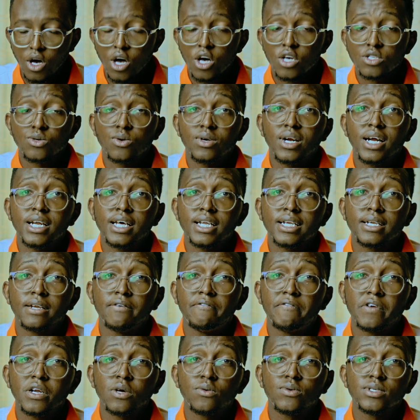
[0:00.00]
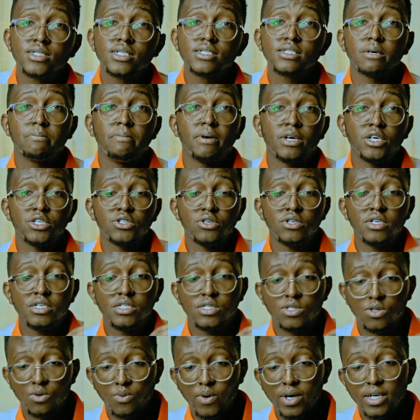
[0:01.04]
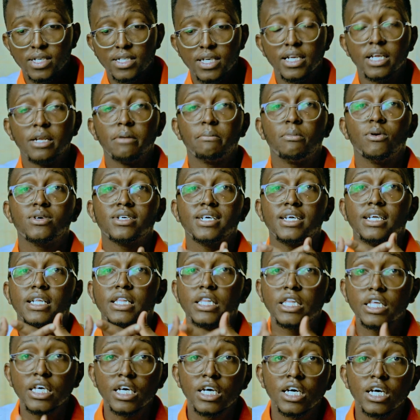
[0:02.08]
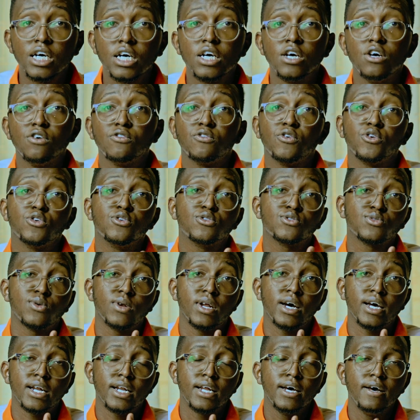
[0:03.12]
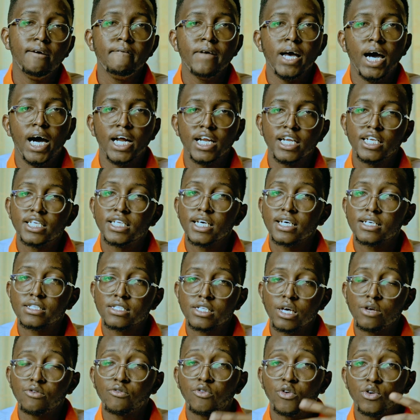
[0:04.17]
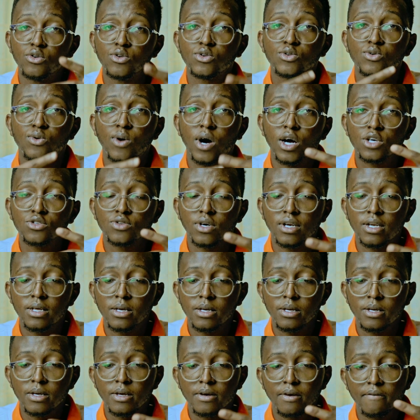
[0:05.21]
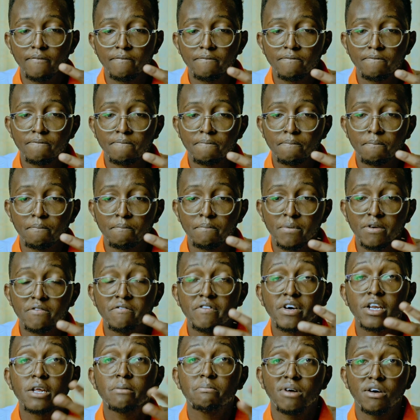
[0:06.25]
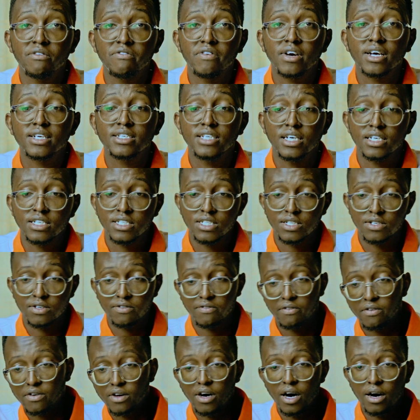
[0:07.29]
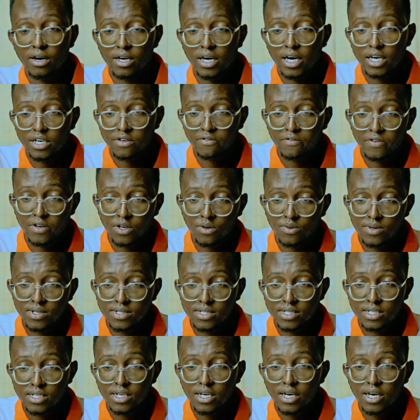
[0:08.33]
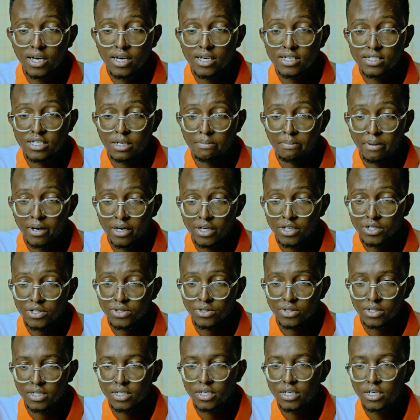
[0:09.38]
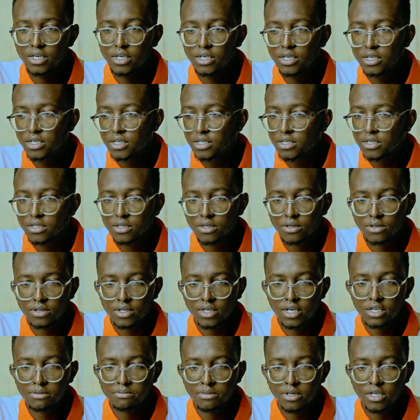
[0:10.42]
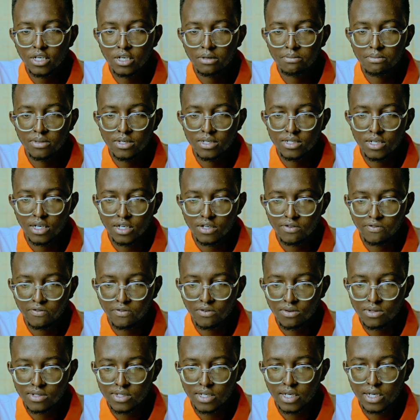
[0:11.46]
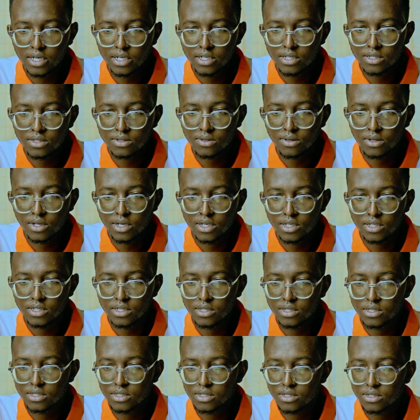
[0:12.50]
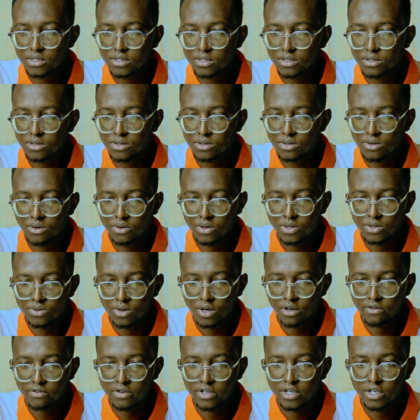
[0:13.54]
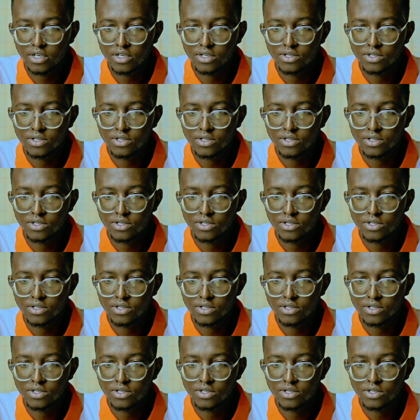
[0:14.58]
So learning frequency separation is quite an important thing for you to learn. And it takes time for you to actually be very perfect at frequency separation. Okay, let me keep this at full screen so that it's not going to have any